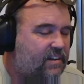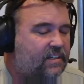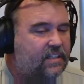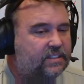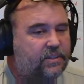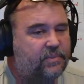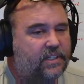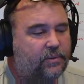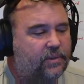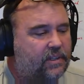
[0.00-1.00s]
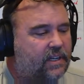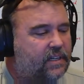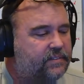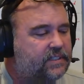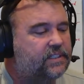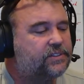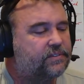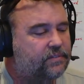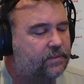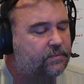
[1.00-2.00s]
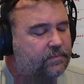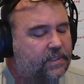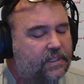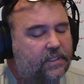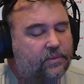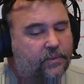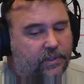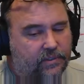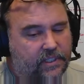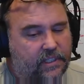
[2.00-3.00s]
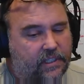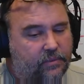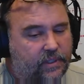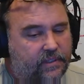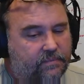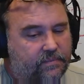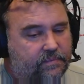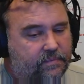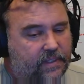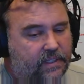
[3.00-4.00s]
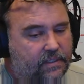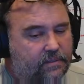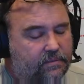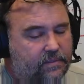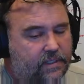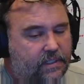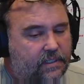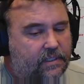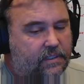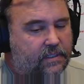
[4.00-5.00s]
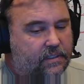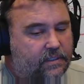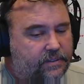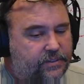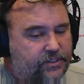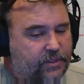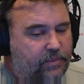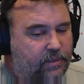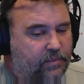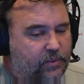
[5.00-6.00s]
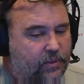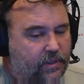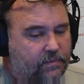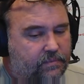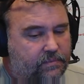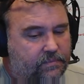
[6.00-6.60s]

not something I want a lot of attention from when you're dealing with, you know, some of the more